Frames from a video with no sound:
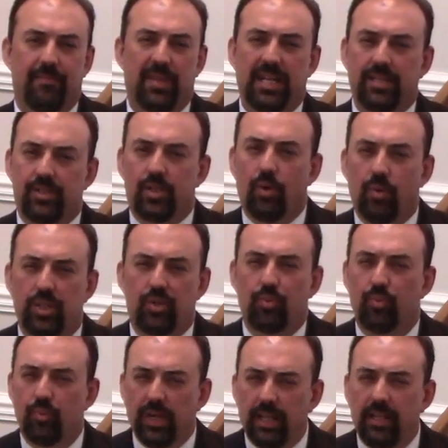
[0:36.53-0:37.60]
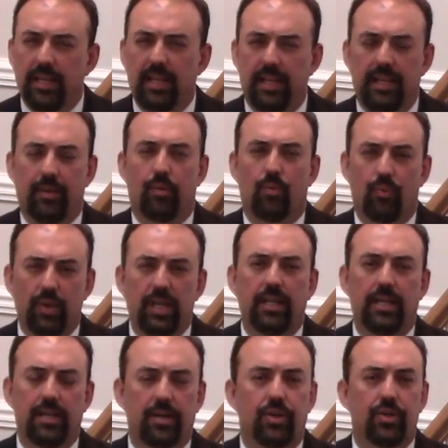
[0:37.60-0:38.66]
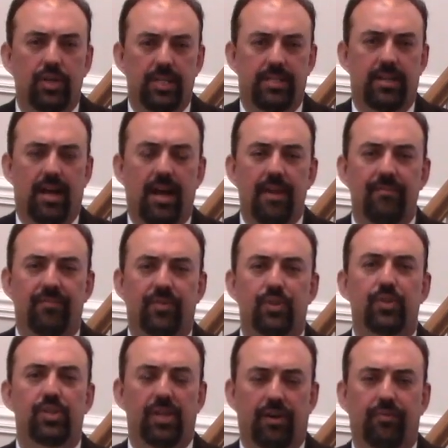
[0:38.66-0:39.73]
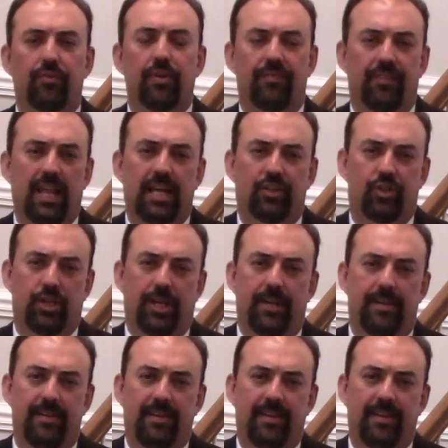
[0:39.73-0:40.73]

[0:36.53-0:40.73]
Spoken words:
And so it's really, really a good time for self-reflection.